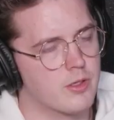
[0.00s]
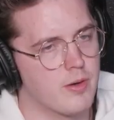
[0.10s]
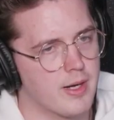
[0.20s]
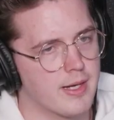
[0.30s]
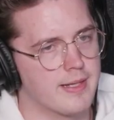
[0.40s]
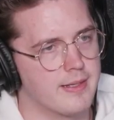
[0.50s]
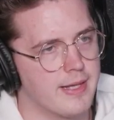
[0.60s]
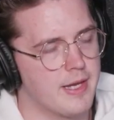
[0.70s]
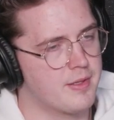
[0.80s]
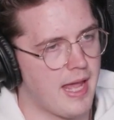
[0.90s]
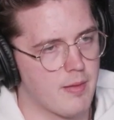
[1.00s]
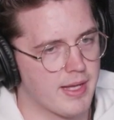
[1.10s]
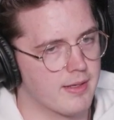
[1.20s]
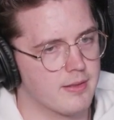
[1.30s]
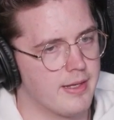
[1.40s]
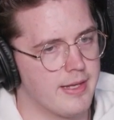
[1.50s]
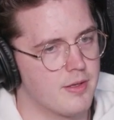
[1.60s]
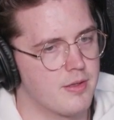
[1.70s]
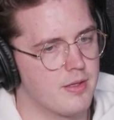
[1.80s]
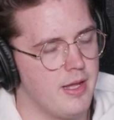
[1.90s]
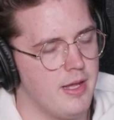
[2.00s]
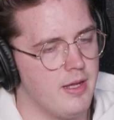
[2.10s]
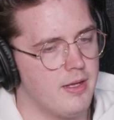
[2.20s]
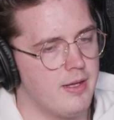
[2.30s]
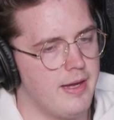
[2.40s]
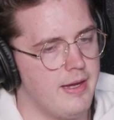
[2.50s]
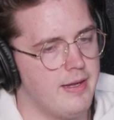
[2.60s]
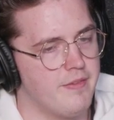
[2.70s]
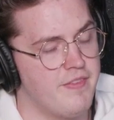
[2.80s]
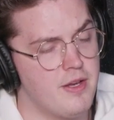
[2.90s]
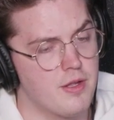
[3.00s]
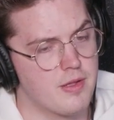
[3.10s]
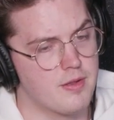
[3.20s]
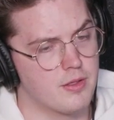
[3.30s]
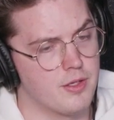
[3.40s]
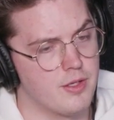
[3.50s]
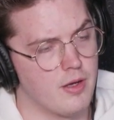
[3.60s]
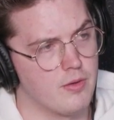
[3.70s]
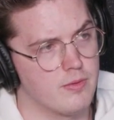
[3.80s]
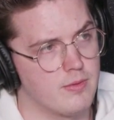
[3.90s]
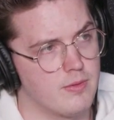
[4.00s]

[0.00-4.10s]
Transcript: Currently, it's gaming. It's fitness is good, though.